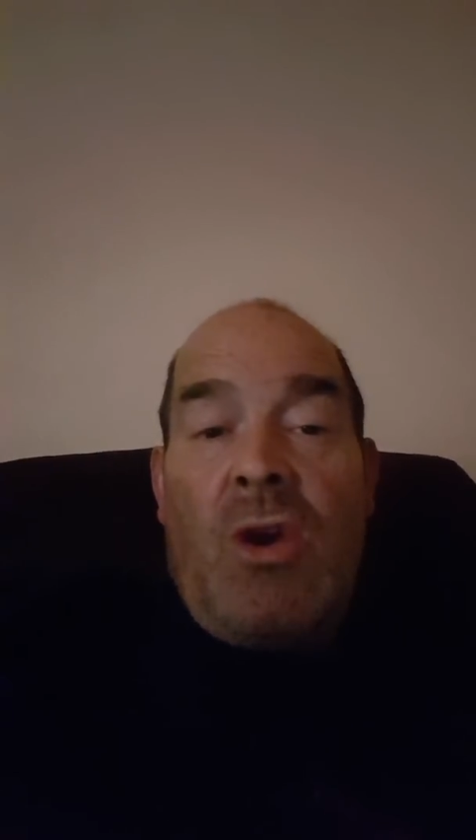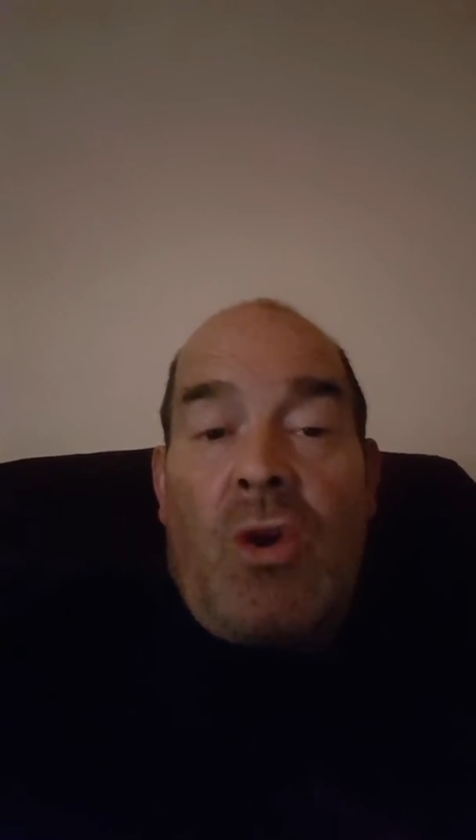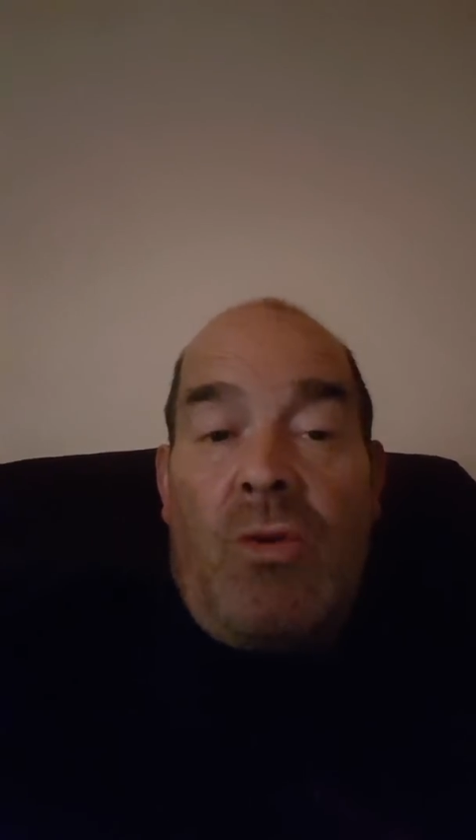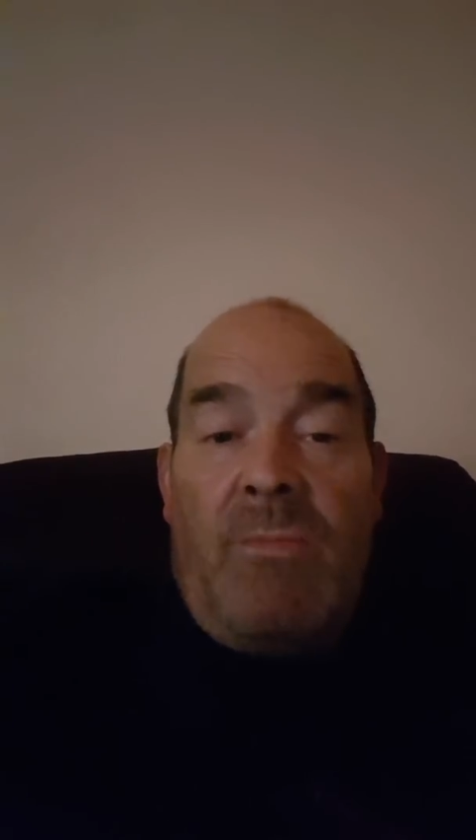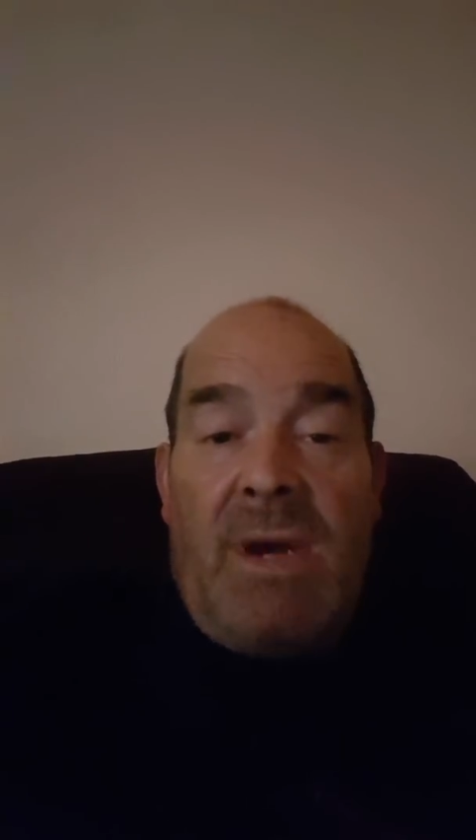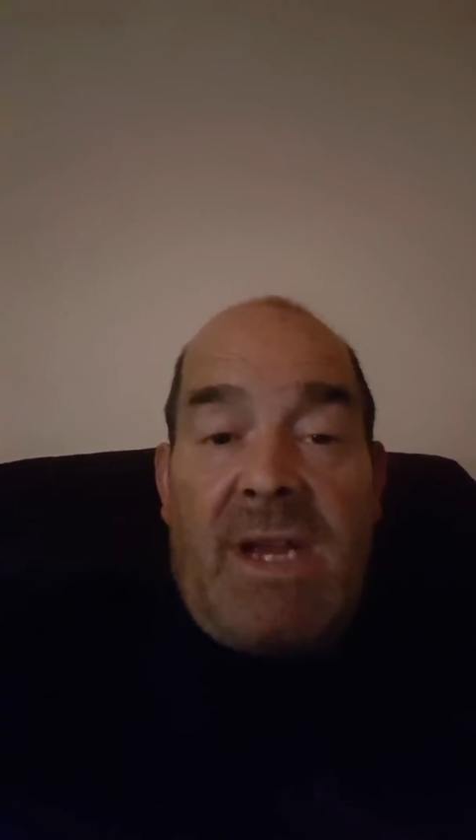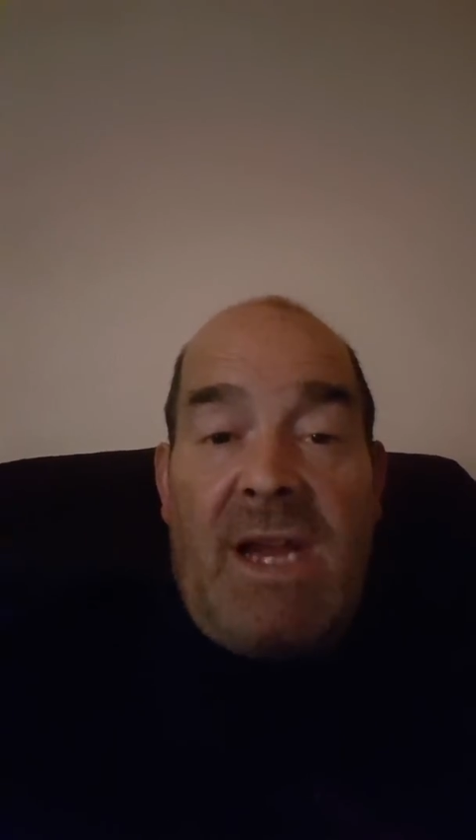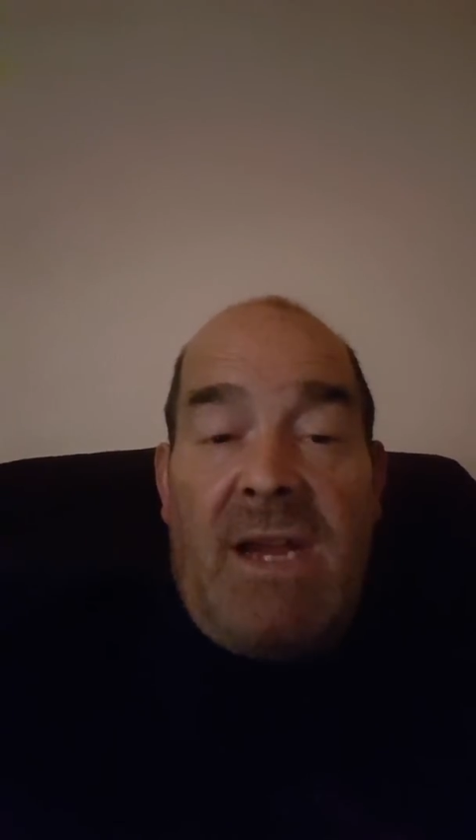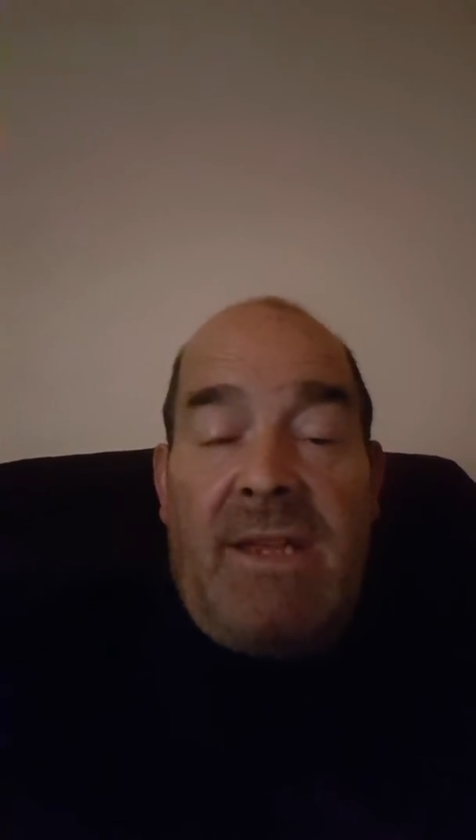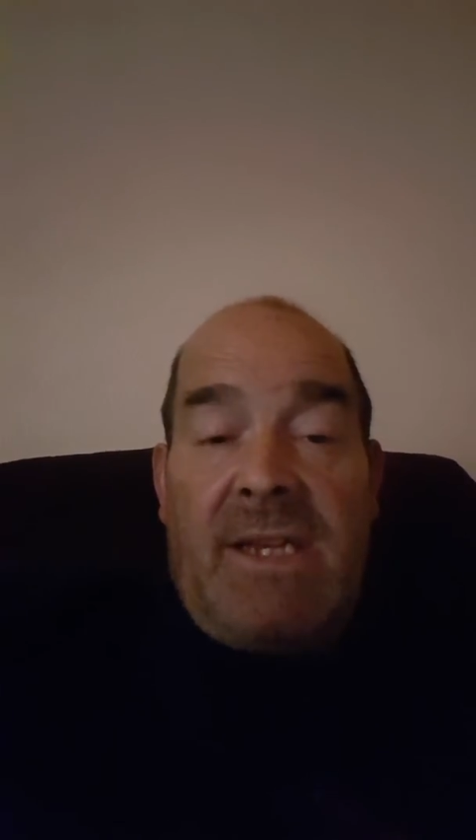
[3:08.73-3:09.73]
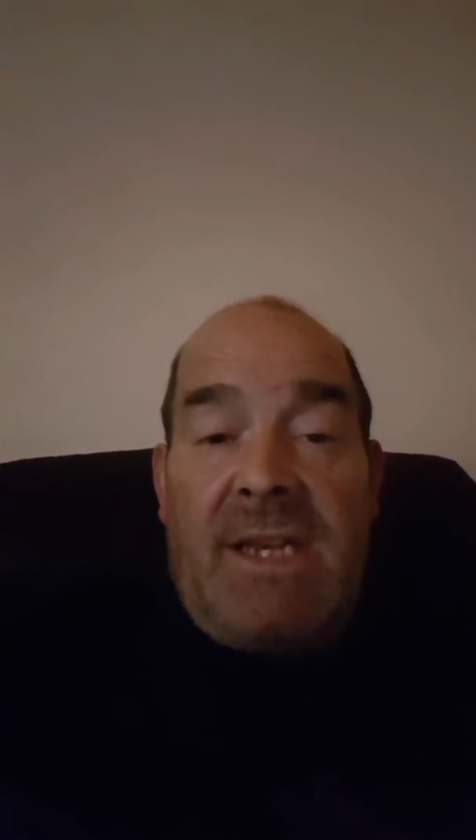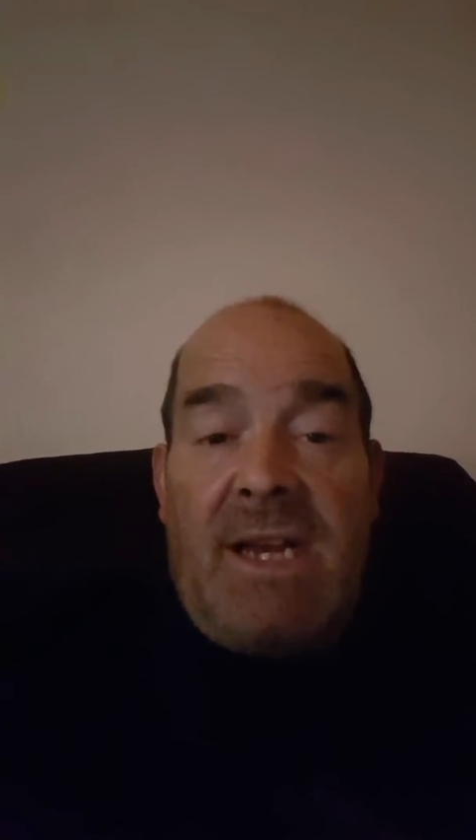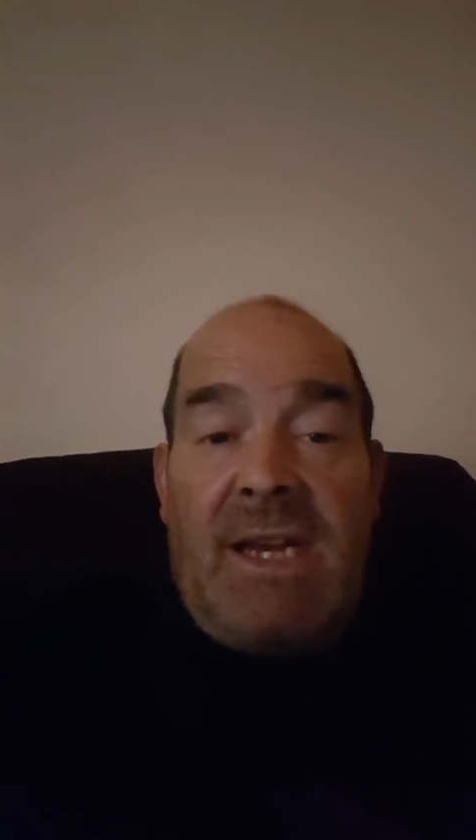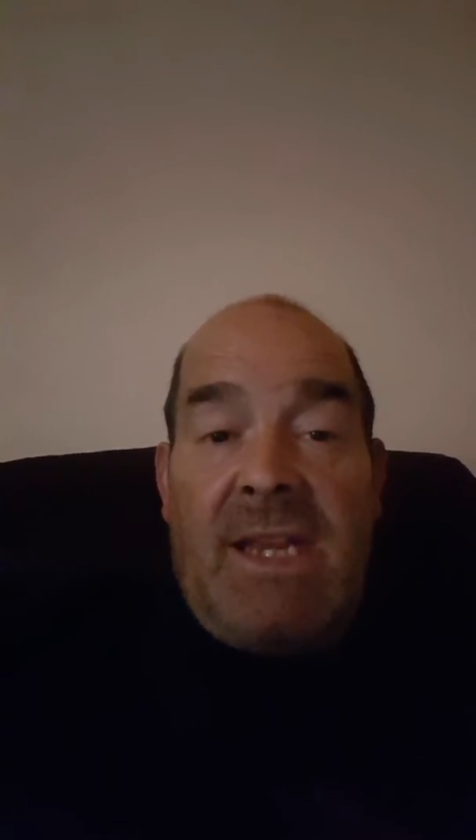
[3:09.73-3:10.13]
come back out of the tank.